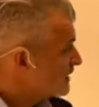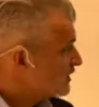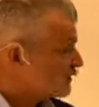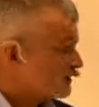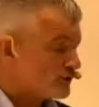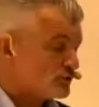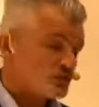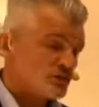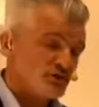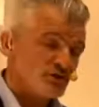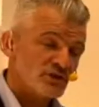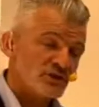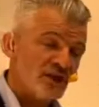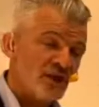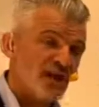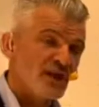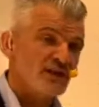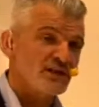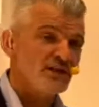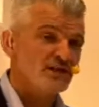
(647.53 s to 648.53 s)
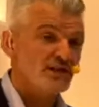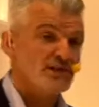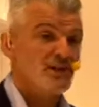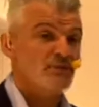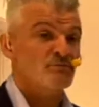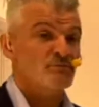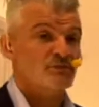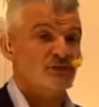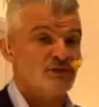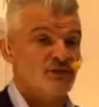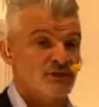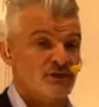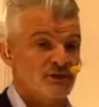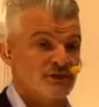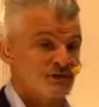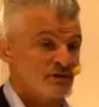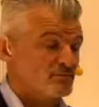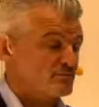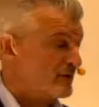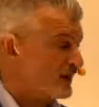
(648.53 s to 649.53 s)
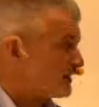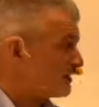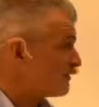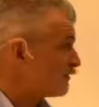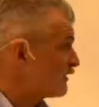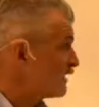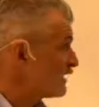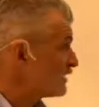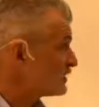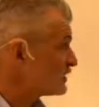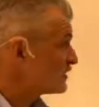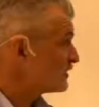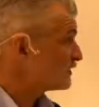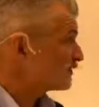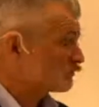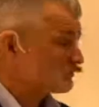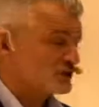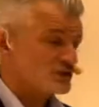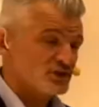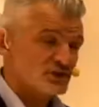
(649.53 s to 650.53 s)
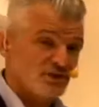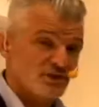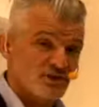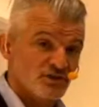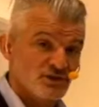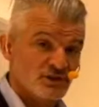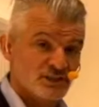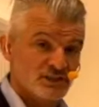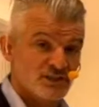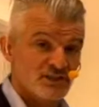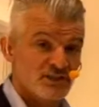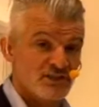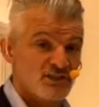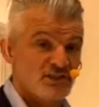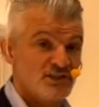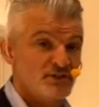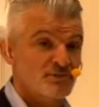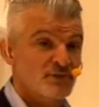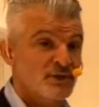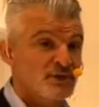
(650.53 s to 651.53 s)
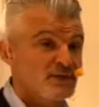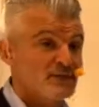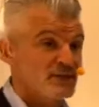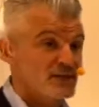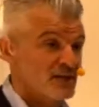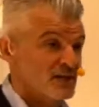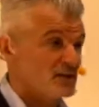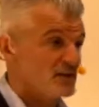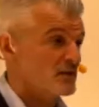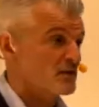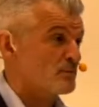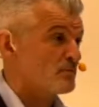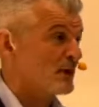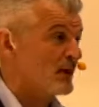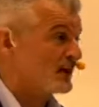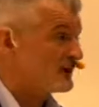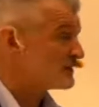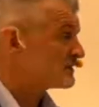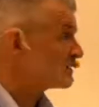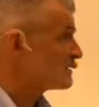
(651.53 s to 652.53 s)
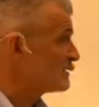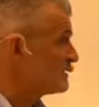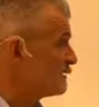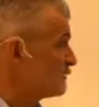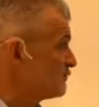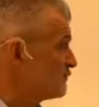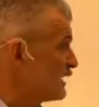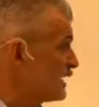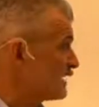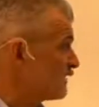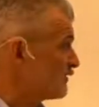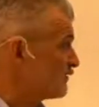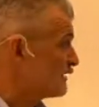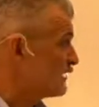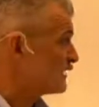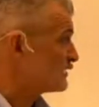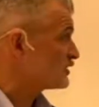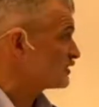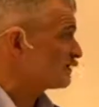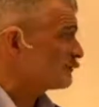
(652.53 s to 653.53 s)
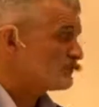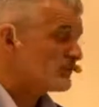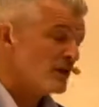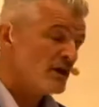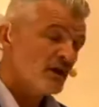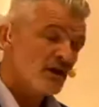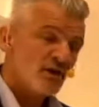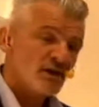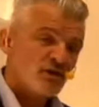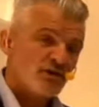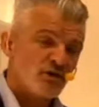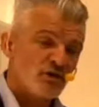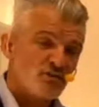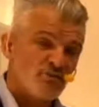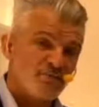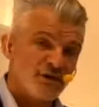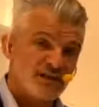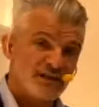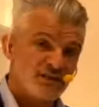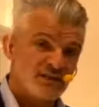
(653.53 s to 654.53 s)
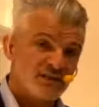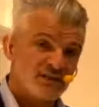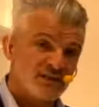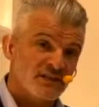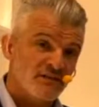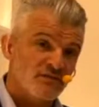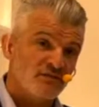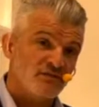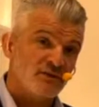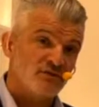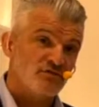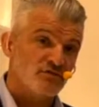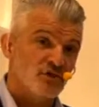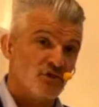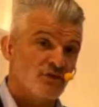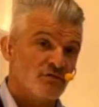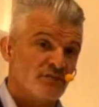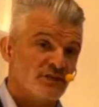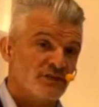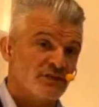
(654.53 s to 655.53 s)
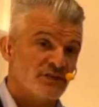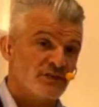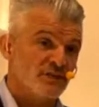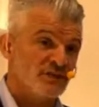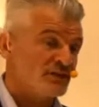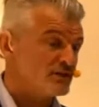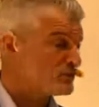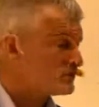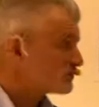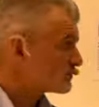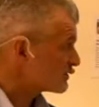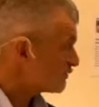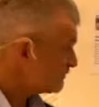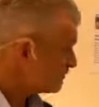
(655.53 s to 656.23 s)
They'll use high temperature manufacture, which increases the speed and capacity of manufacture. They'll mix different raw materials